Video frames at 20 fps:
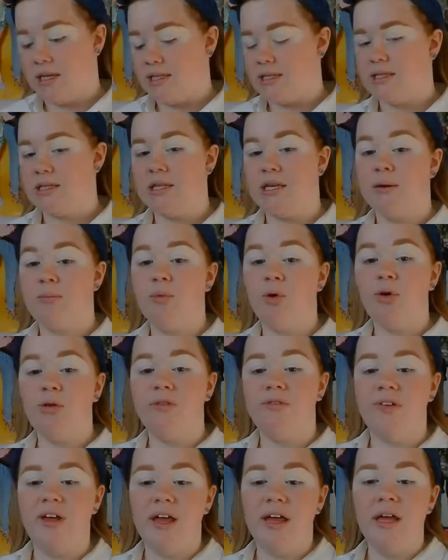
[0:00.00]
It's the
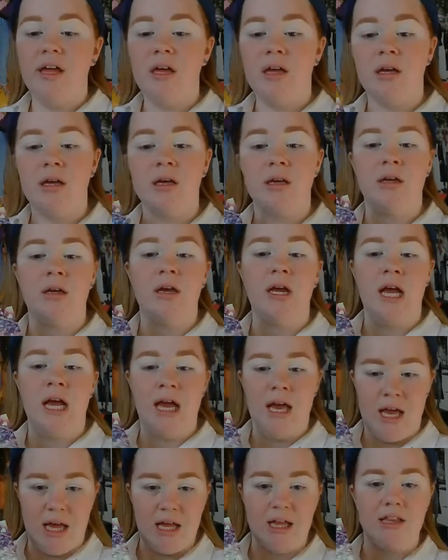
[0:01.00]
Morphe
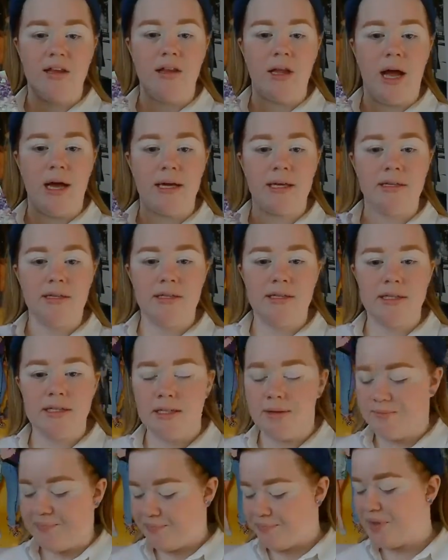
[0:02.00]
Hit the
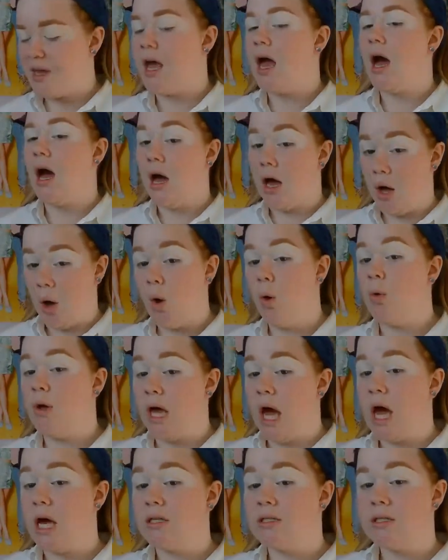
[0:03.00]
Lights. Oh
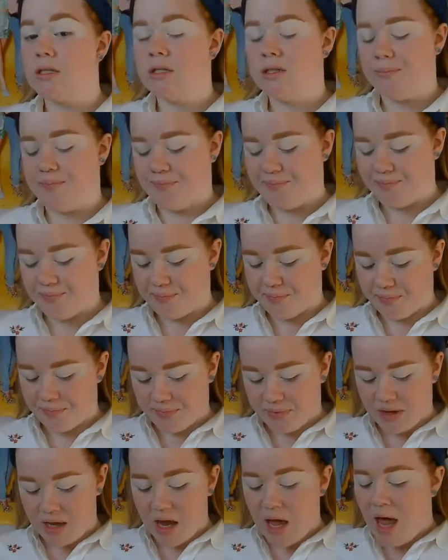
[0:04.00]
yes.
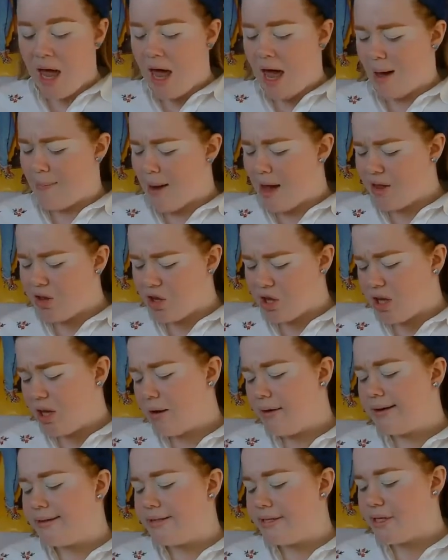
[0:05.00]
I'm actually
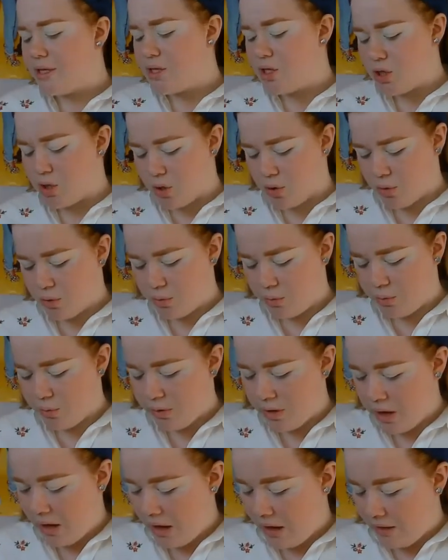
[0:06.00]
going to do
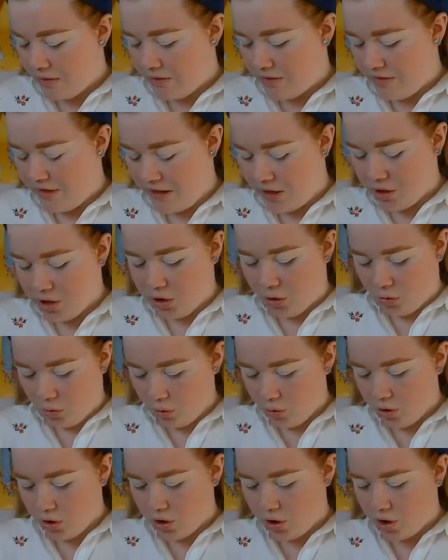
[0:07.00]
the
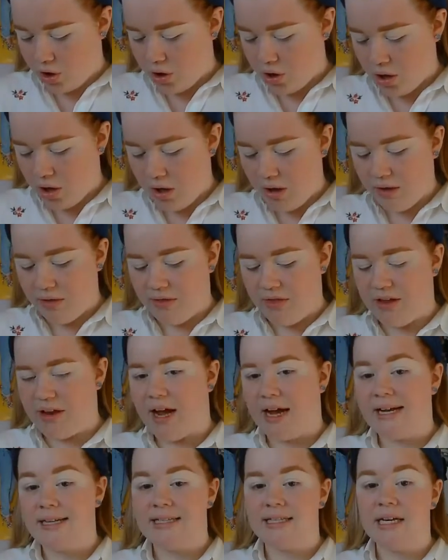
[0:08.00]
look that
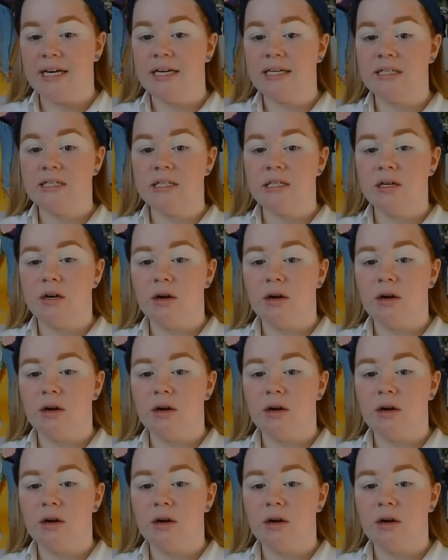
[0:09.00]
I did,